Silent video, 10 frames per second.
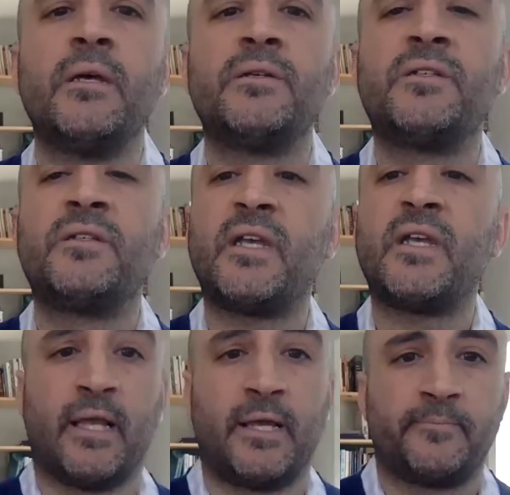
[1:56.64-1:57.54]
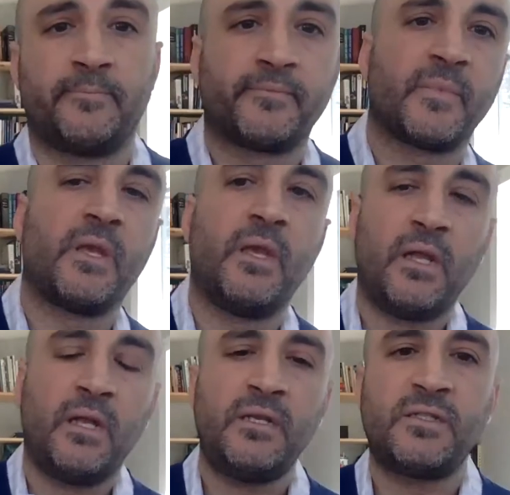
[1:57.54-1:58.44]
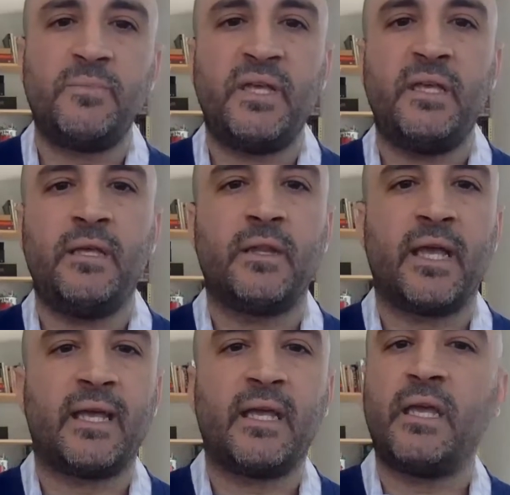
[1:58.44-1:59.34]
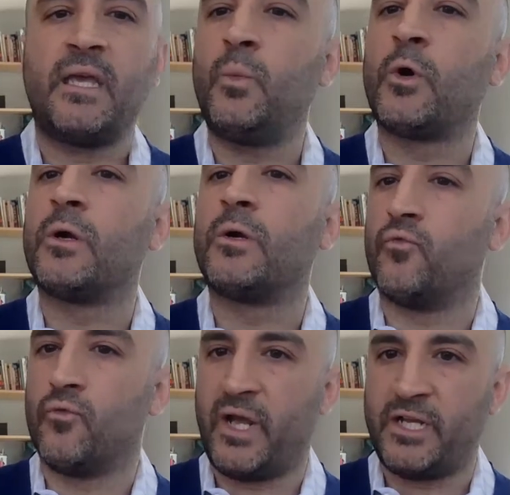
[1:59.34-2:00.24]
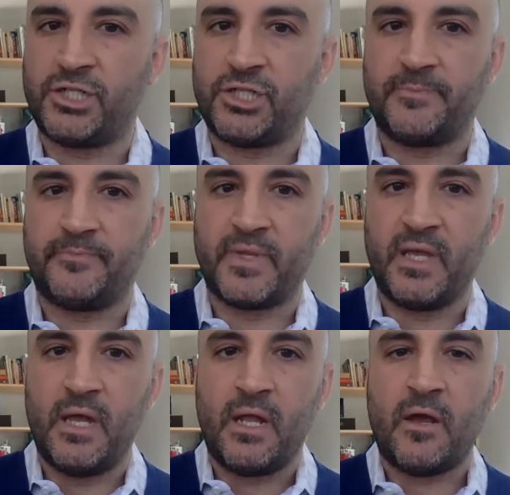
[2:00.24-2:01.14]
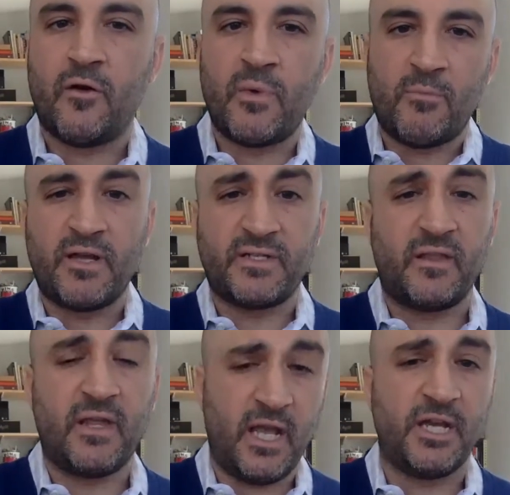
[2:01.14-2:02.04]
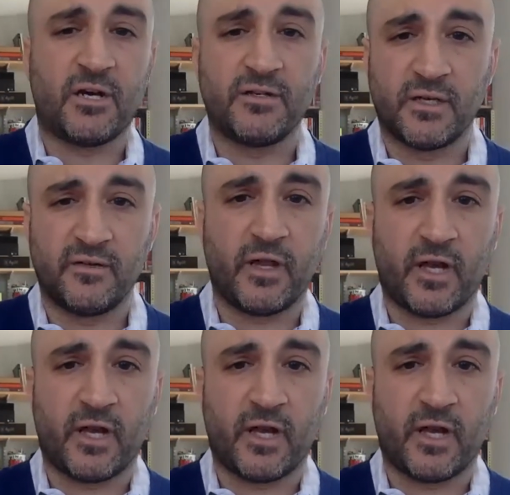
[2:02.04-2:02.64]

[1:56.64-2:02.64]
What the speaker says: Secondly, it needs to be like keyword rich. Now, remember I said that HR is looking for like